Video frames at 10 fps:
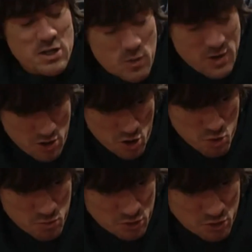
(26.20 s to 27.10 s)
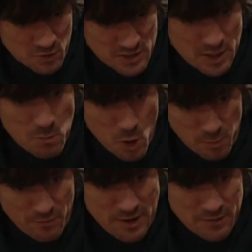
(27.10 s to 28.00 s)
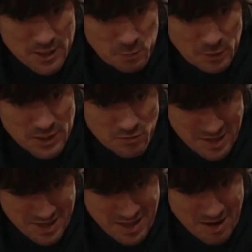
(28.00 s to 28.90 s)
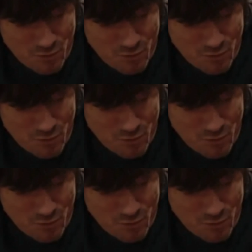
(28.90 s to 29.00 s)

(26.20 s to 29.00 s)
doing normal stuff instead of moping around this place reading that